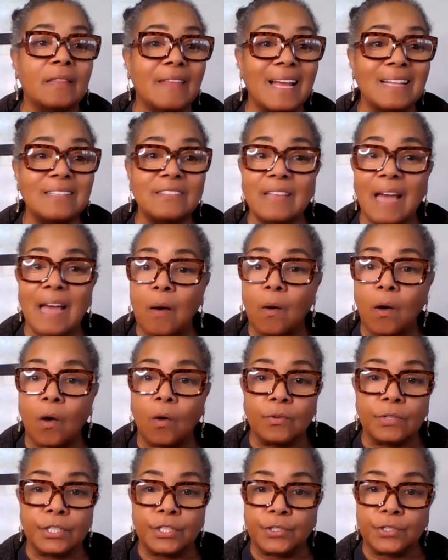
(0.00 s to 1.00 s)
And that's
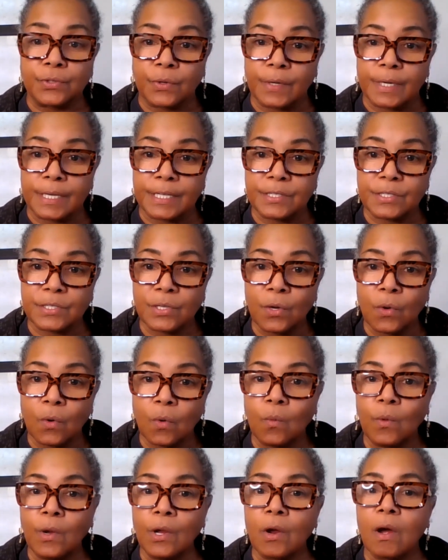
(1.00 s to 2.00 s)
our only choice.
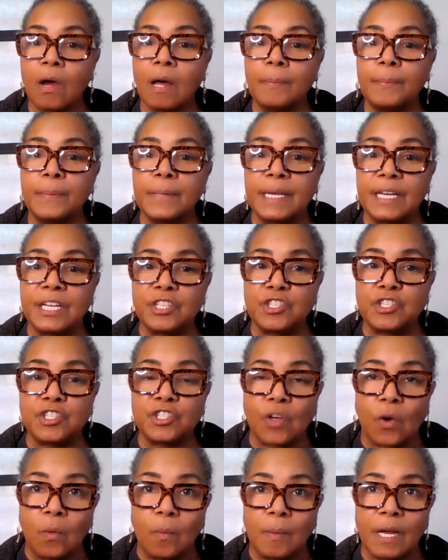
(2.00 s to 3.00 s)
We are up
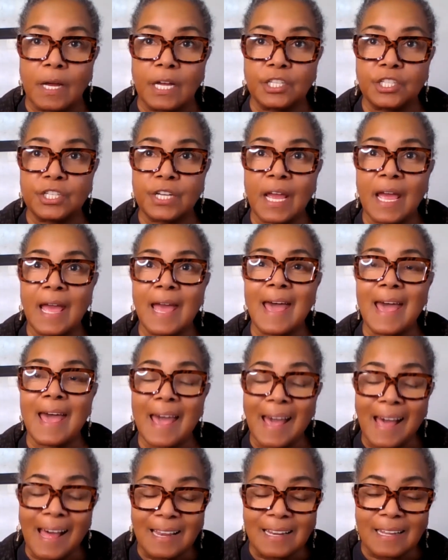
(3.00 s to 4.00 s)
against so much.
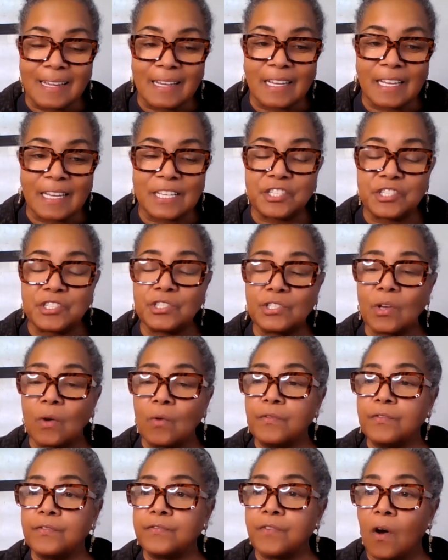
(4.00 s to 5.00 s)
Alec is
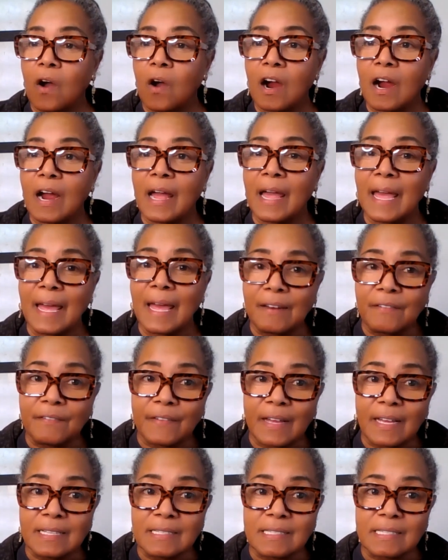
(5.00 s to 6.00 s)
so far
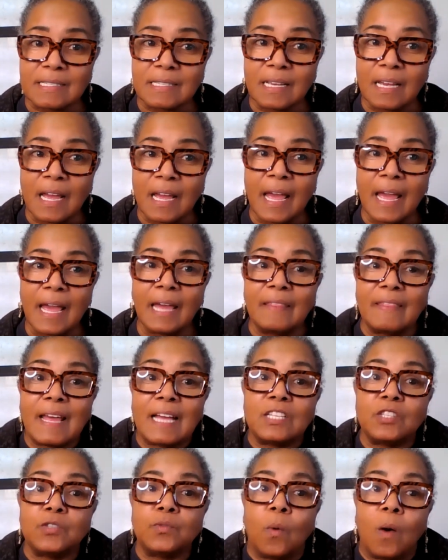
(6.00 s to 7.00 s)
ahead of us.
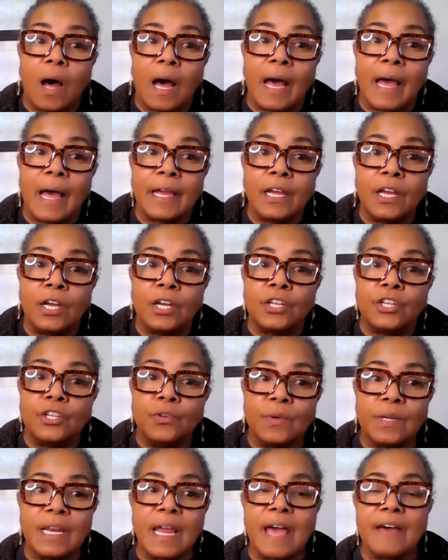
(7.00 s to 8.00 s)
And that's why
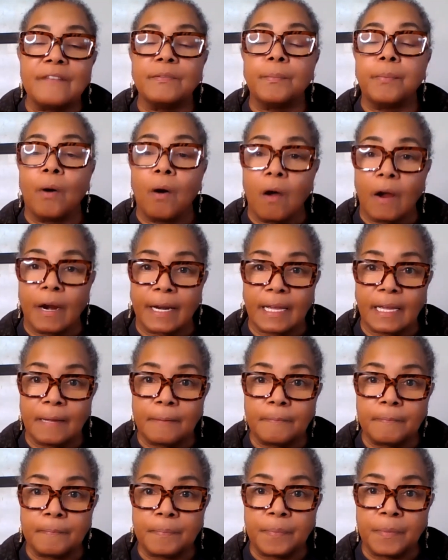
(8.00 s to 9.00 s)
you can have a
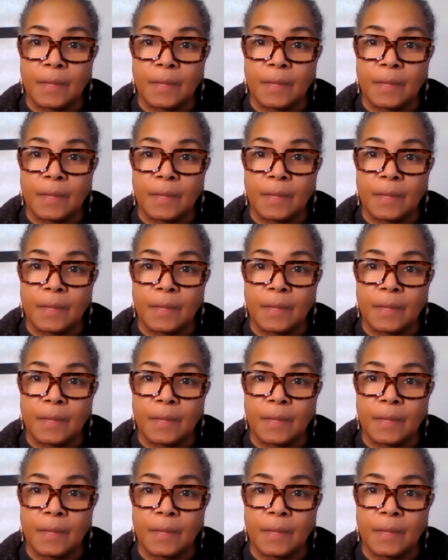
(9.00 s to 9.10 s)
party